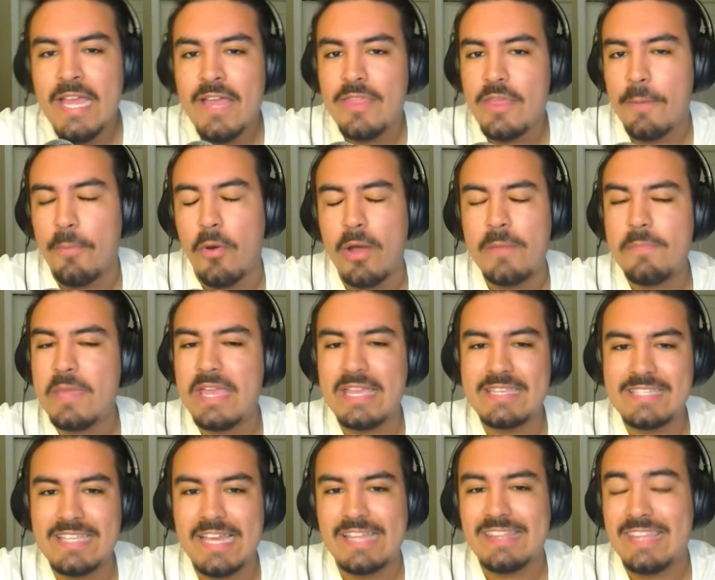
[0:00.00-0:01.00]
The point being
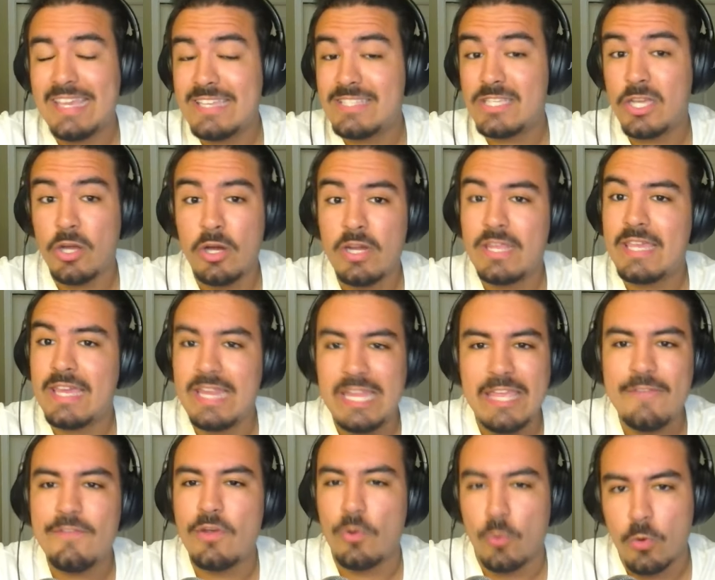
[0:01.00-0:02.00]
is that things could get
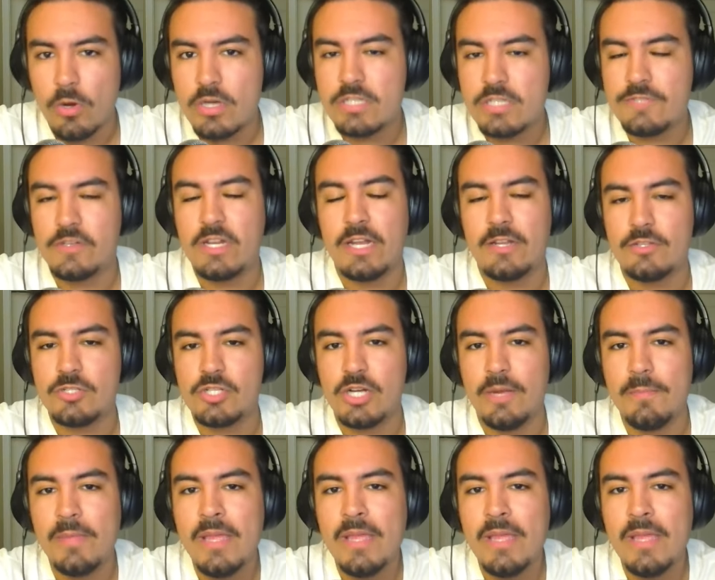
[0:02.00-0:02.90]
even worse for Donald Trump,